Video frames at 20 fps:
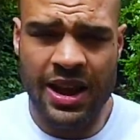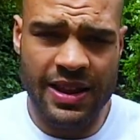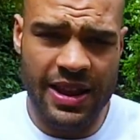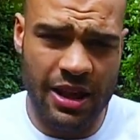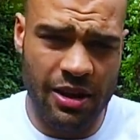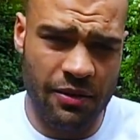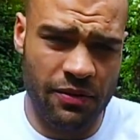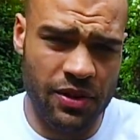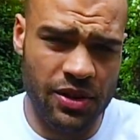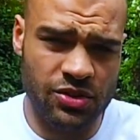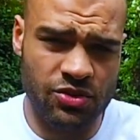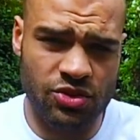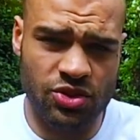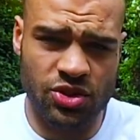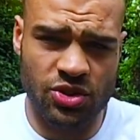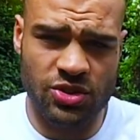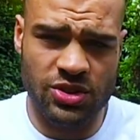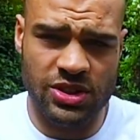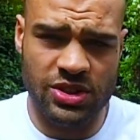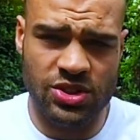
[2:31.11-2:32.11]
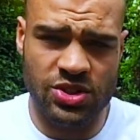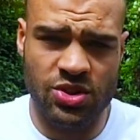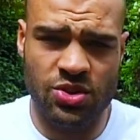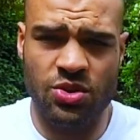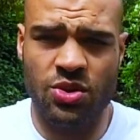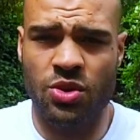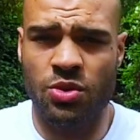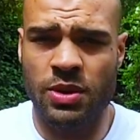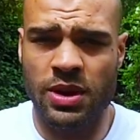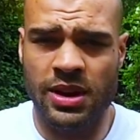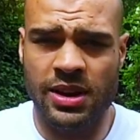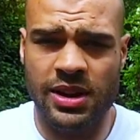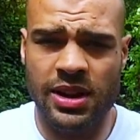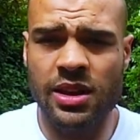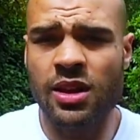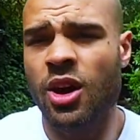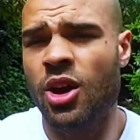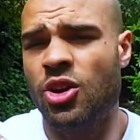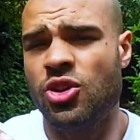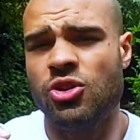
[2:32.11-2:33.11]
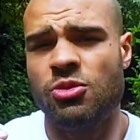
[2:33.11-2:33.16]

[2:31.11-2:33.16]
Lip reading: Now, if this reduces too quickly,